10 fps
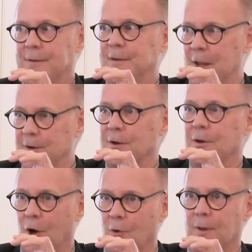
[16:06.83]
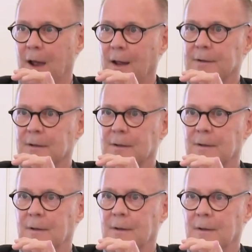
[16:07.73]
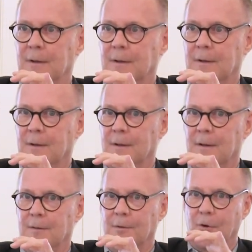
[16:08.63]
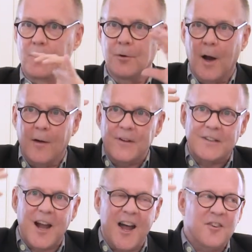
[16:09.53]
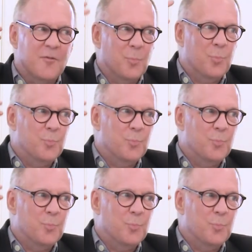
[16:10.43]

Didn't know that. The photograph, it's kind of